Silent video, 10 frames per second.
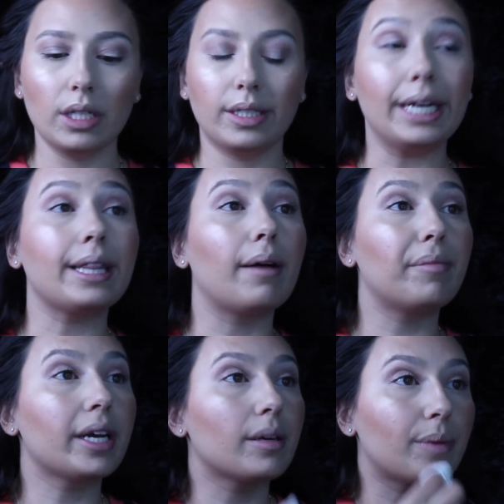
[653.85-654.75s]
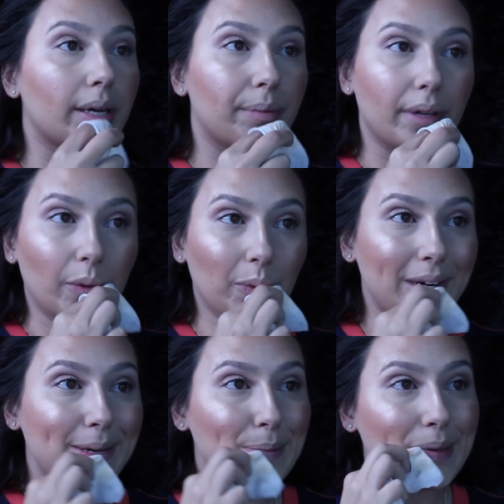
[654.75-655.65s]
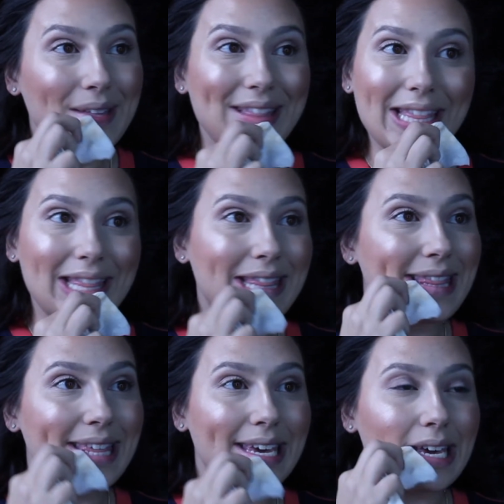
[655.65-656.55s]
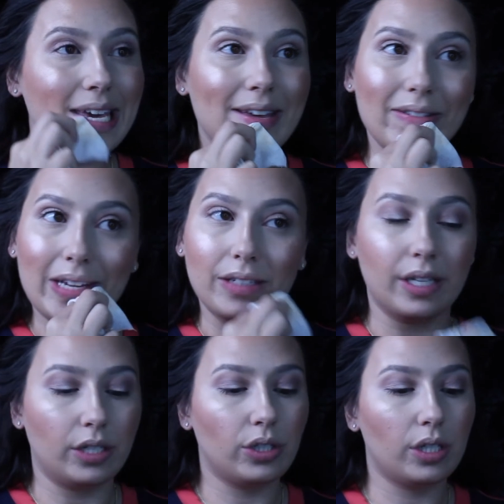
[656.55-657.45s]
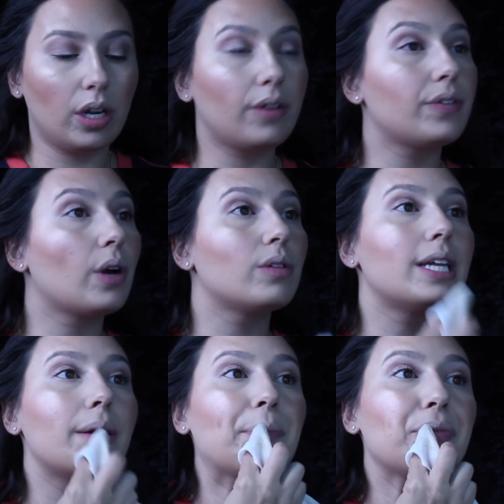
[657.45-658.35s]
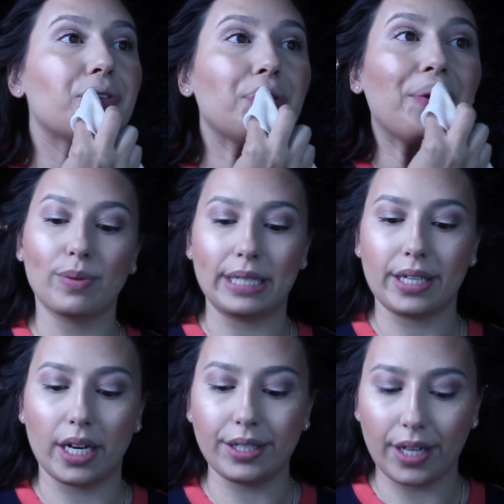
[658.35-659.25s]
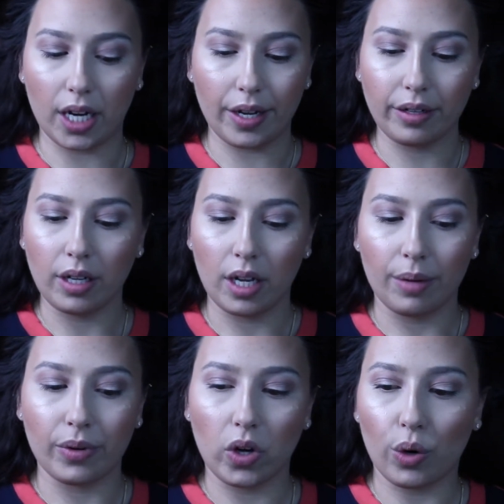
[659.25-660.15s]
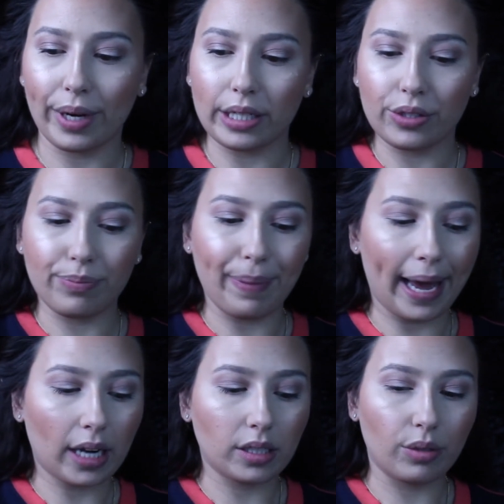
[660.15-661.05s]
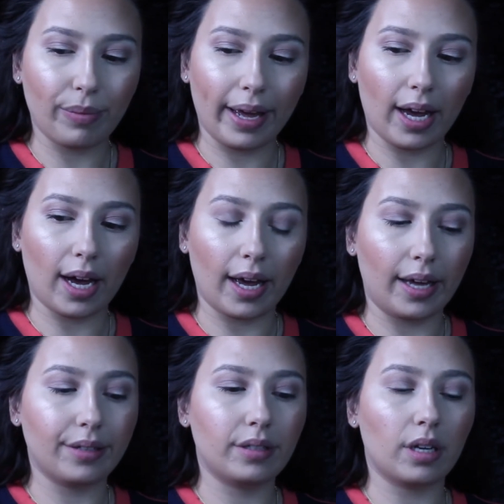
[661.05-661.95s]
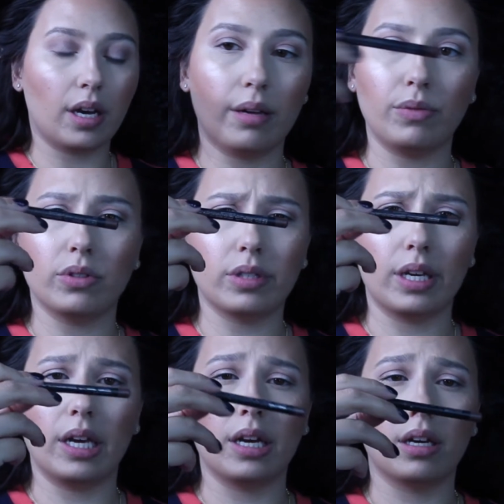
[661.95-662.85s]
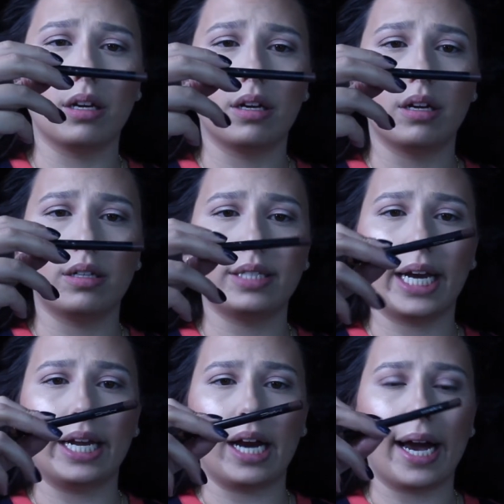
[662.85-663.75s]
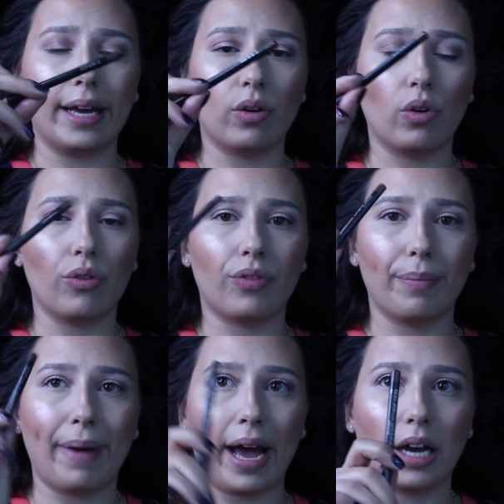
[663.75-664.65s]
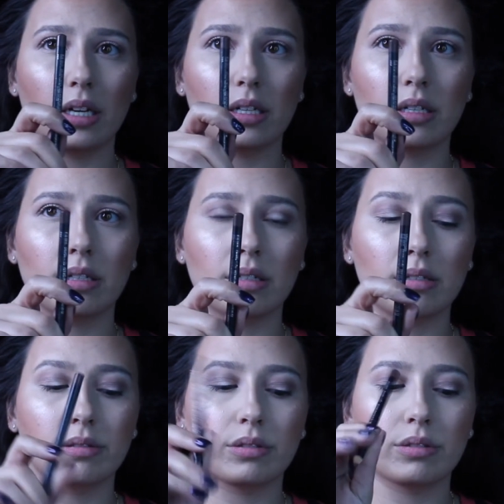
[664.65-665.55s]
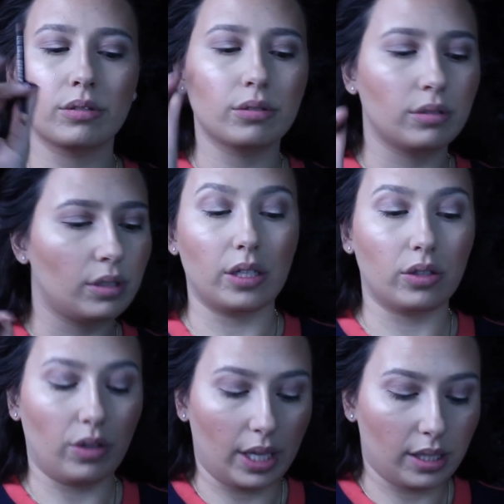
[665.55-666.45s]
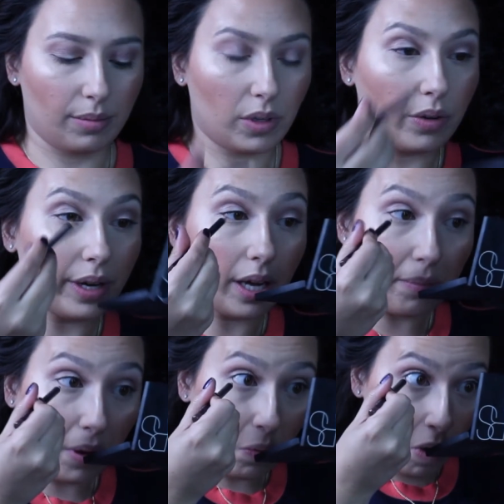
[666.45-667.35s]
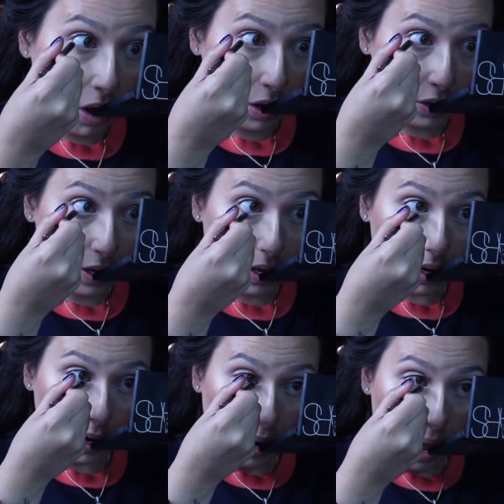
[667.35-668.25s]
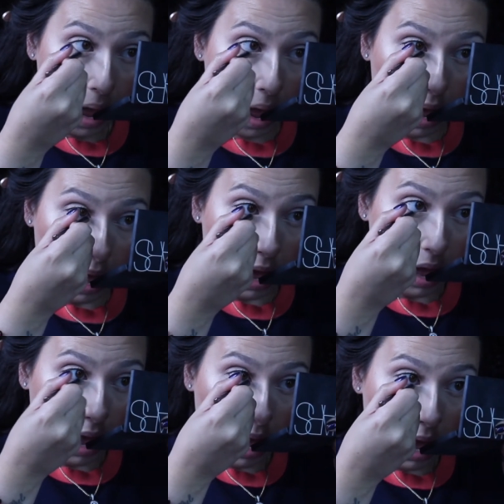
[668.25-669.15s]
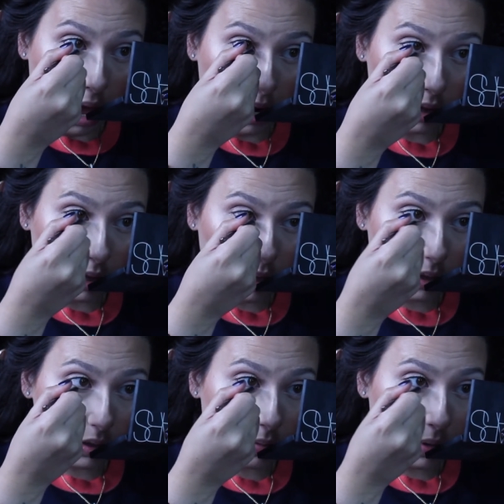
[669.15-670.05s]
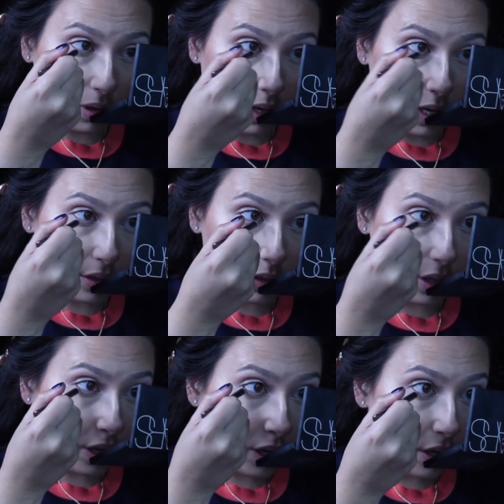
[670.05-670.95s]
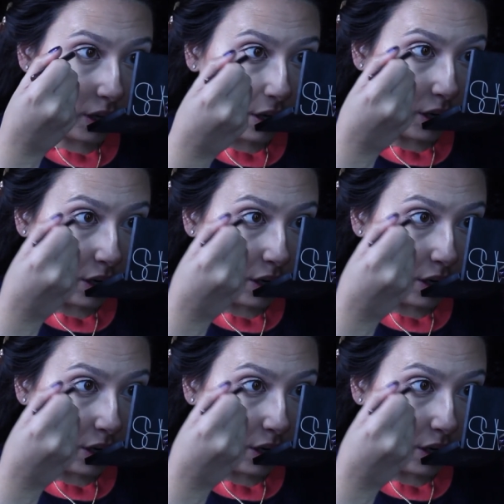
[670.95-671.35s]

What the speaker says: Take that makeup wipe and wipe the foundation off your lips. So my skin is done. Going back to my eyes, am using Teddy Eye Kohl from MAC. So this I'm going in my waterline and a little into my lash line.